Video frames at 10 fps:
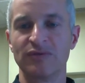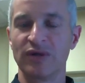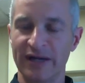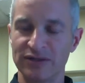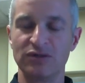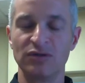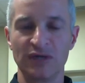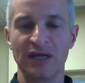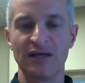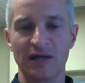We like to do what
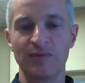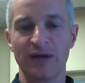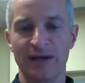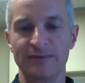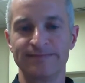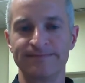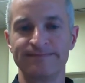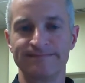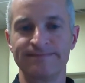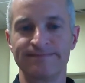we can to help you
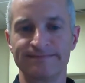out.